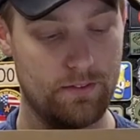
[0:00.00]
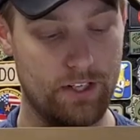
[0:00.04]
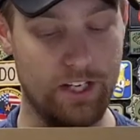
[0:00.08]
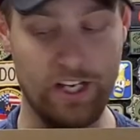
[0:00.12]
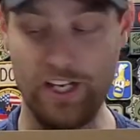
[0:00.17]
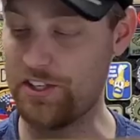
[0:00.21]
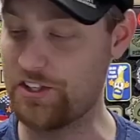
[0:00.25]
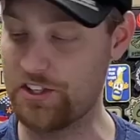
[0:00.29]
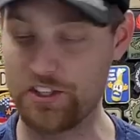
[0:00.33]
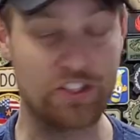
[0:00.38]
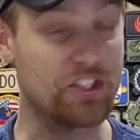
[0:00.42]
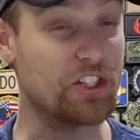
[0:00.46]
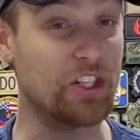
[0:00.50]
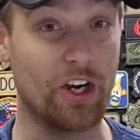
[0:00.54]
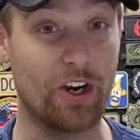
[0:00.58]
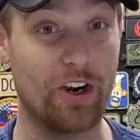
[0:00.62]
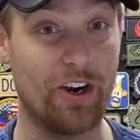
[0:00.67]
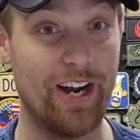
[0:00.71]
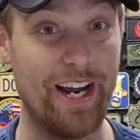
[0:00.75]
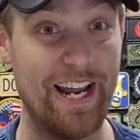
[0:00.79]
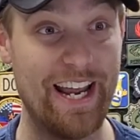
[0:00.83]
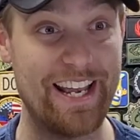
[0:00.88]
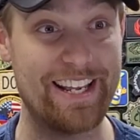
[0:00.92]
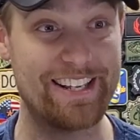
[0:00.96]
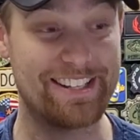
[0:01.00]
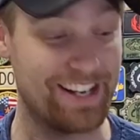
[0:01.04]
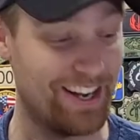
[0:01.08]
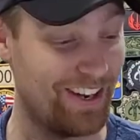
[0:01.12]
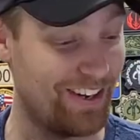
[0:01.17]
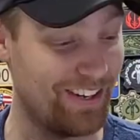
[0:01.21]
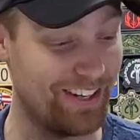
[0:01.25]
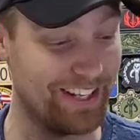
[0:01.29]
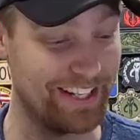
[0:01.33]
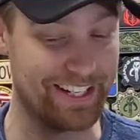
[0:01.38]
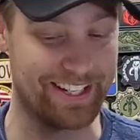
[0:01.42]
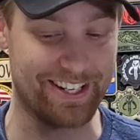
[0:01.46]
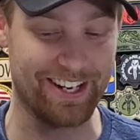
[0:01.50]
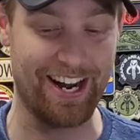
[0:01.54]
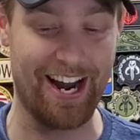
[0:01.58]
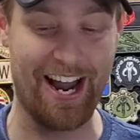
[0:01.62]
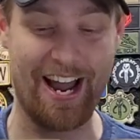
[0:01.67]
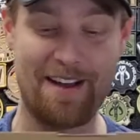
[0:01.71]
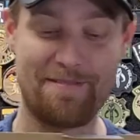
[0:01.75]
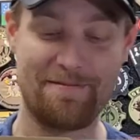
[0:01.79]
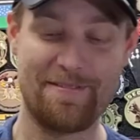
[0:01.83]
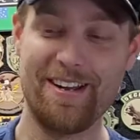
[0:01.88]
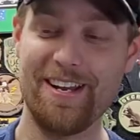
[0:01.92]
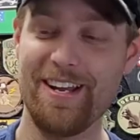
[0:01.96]
It sure is. Holy
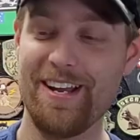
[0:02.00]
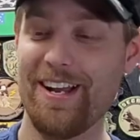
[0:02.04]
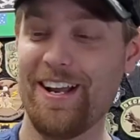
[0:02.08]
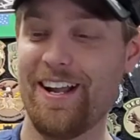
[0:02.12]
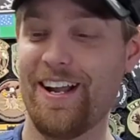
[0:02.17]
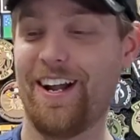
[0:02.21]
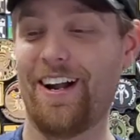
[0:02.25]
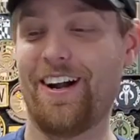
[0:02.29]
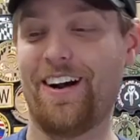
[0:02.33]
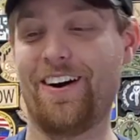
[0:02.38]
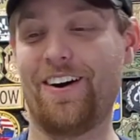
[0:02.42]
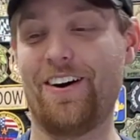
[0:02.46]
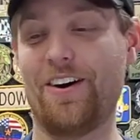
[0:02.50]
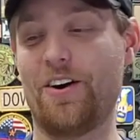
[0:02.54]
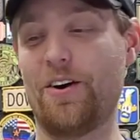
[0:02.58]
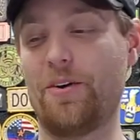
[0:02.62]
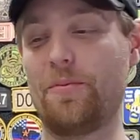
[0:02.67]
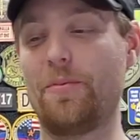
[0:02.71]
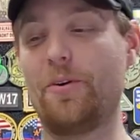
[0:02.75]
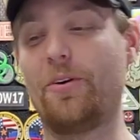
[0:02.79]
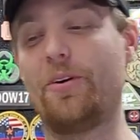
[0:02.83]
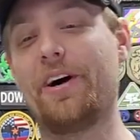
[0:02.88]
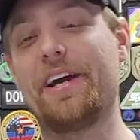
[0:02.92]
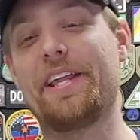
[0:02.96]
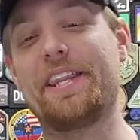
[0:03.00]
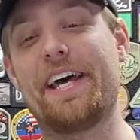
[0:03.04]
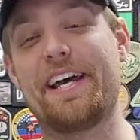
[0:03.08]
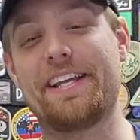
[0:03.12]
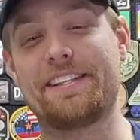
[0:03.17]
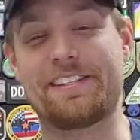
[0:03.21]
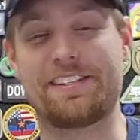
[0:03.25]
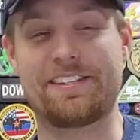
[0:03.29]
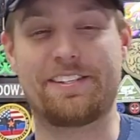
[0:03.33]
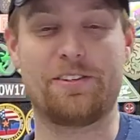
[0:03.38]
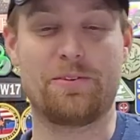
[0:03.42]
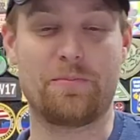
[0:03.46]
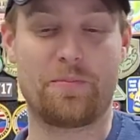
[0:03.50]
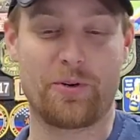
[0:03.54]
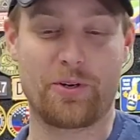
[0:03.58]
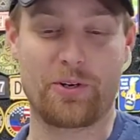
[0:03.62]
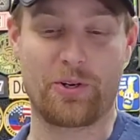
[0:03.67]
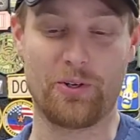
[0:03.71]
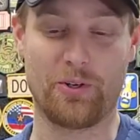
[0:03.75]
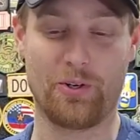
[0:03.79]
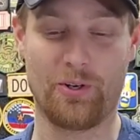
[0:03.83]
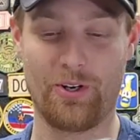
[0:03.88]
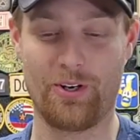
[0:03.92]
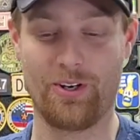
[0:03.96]
crap. Oh boy, that's super
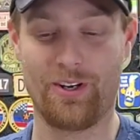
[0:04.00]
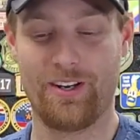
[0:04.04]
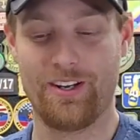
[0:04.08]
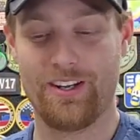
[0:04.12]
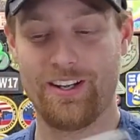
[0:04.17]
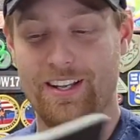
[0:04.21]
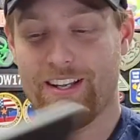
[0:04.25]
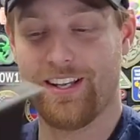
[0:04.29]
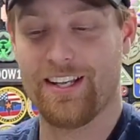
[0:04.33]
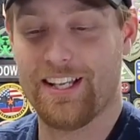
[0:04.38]
cool.